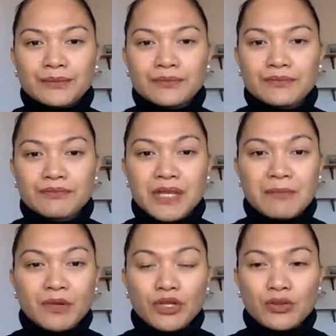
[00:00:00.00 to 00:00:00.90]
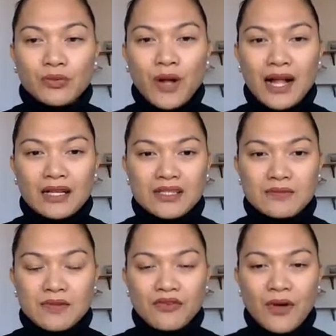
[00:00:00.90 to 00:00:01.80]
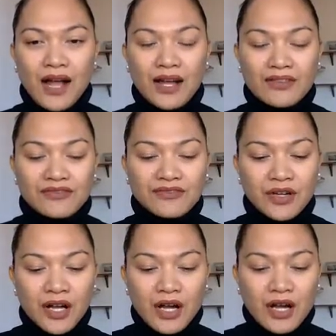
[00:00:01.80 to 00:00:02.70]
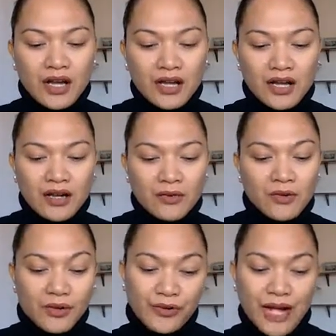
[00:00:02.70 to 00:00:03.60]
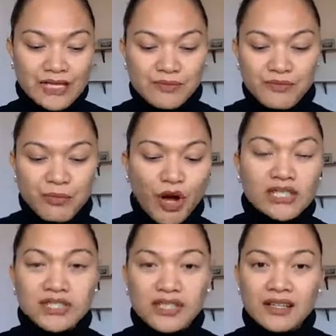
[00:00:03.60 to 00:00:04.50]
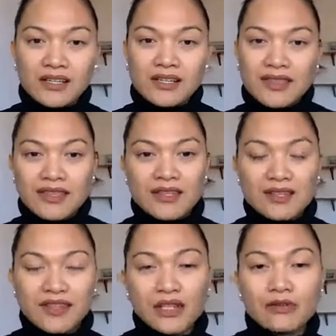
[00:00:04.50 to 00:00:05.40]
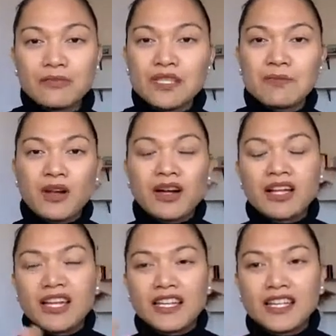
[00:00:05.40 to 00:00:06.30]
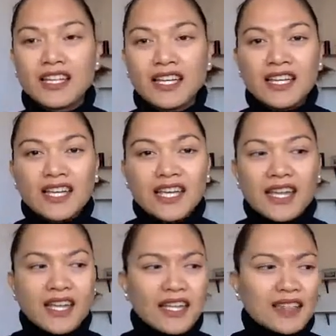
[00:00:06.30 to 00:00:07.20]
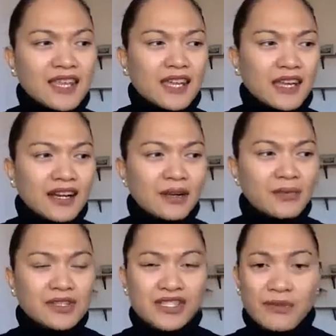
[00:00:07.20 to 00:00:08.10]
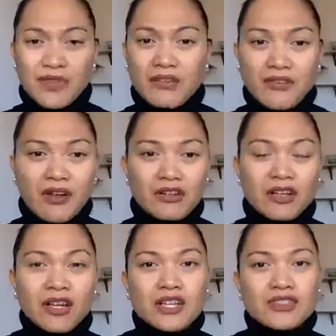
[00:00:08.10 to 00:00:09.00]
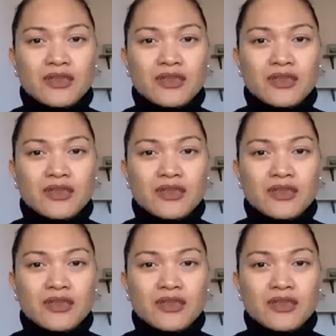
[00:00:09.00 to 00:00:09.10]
people who have or who has bought the LumiSpa and there was something wrong. So